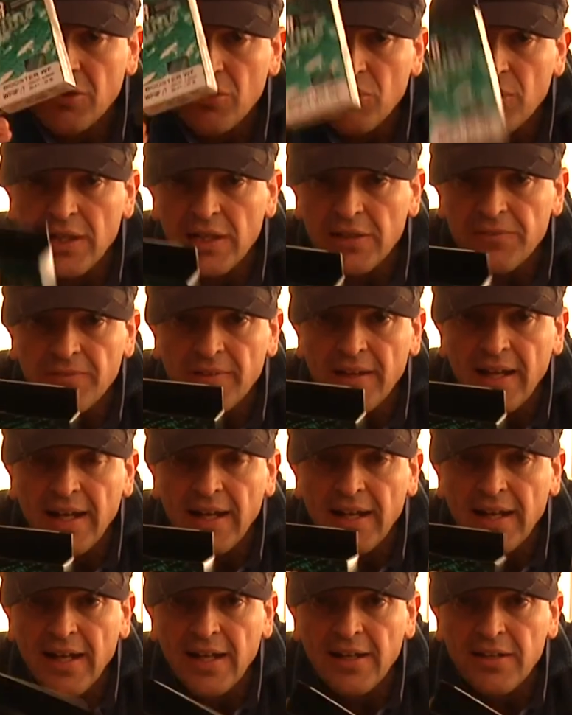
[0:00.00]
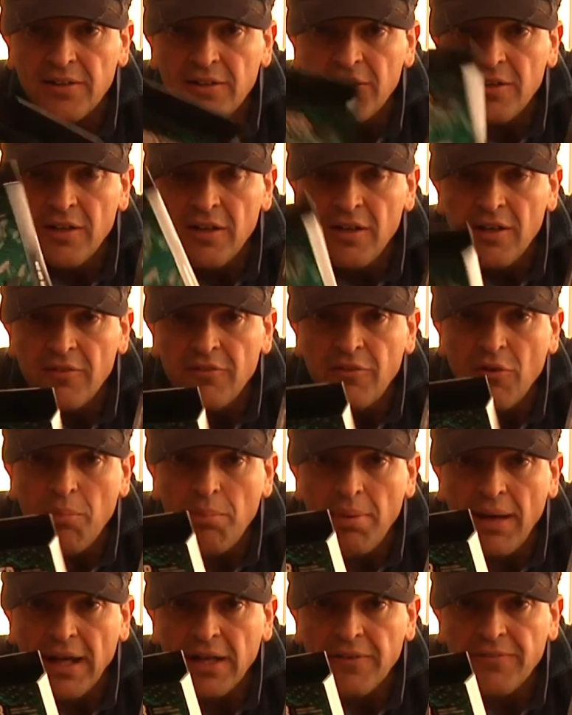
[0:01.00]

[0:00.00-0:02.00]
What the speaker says: great fly line for pike